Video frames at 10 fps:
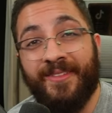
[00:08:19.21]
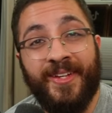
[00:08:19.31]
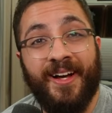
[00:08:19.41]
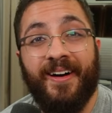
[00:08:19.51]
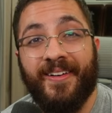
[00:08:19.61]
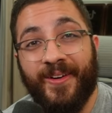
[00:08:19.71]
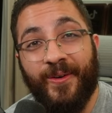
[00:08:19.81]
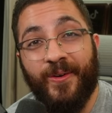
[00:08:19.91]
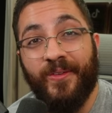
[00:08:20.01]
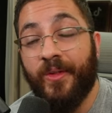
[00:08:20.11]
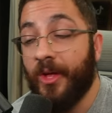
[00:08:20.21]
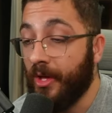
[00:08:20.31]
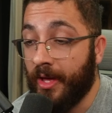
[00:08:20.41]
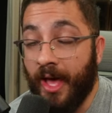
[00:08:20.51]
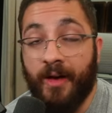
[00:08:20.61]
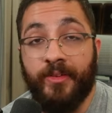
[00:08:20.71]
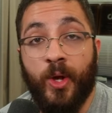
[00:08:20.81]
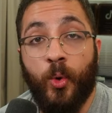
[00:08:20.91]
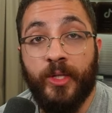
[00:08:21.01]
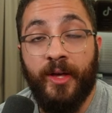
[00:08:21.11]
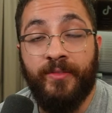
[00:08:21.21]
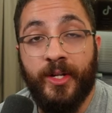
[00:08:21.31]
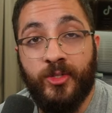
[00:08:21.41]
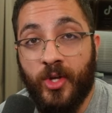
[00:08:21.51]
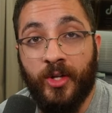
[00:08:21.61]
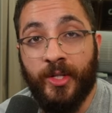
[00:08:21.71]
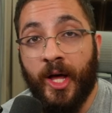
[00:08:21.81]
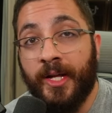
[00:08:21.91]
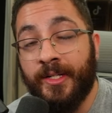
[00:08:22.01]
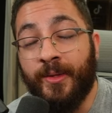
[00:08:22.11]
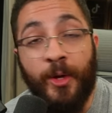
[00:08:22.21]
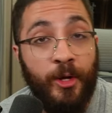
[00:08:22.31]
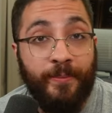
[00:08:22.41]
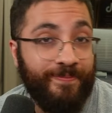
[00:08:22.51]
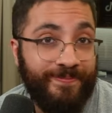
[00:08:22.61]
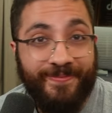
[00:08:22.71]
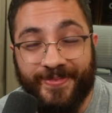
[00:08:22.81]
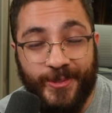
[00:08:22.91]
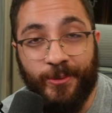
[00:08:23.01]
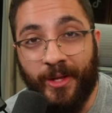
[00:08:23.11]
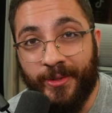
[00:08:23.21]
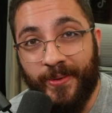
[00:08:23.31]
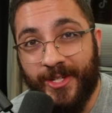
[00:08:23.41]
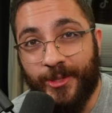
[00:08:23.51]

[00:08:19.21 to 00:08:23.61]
Giving alcohol, having all the evidence online to underage